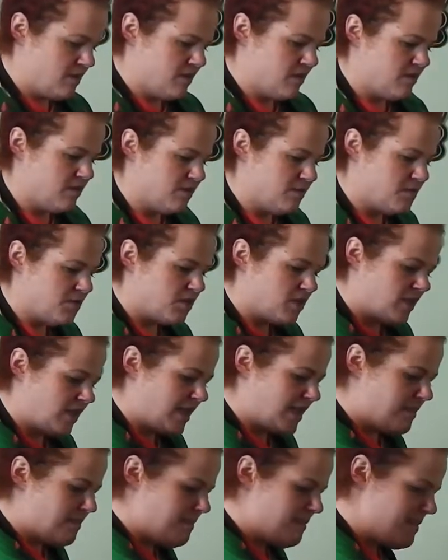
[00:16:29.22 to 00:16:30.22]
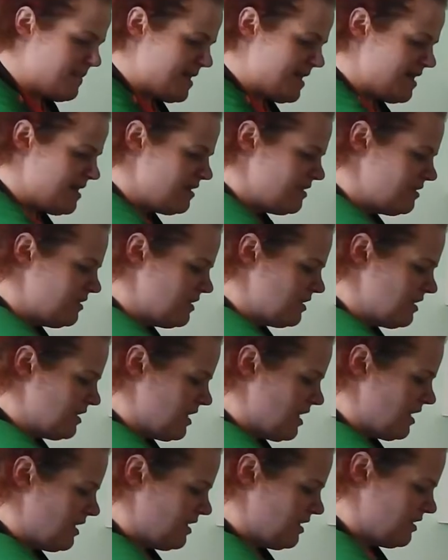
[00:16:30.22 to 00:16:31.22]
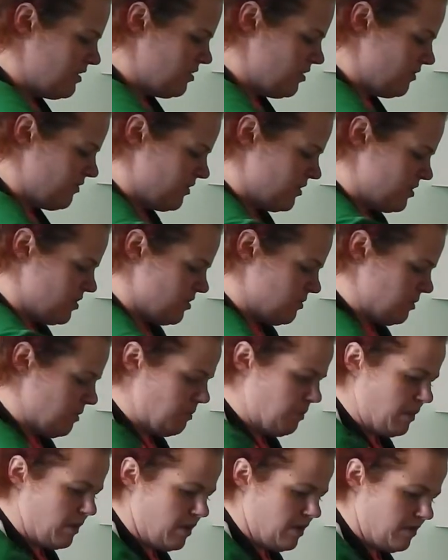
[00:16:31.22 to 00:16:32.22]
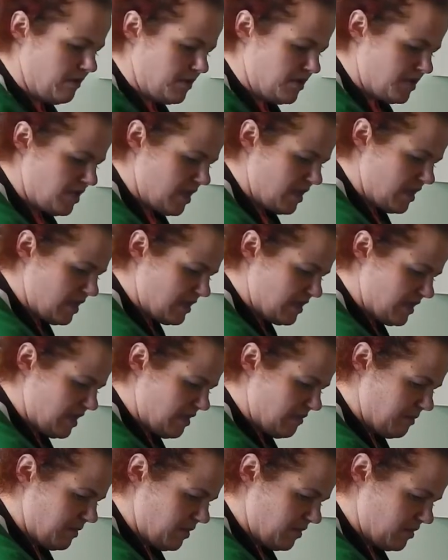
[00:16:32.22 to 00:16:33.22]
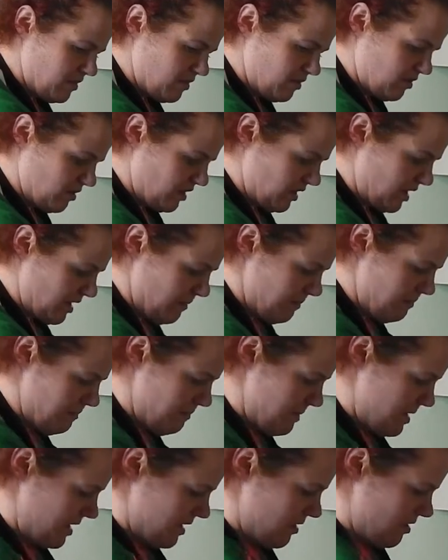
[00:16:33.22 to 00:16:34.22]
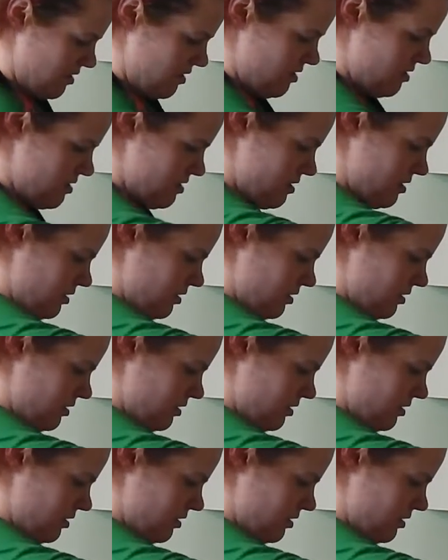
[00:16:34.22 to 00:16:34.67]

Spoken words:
So I'm just going to let it melt again over a double boil. I'm going to turn that down because it's going to get mega hot.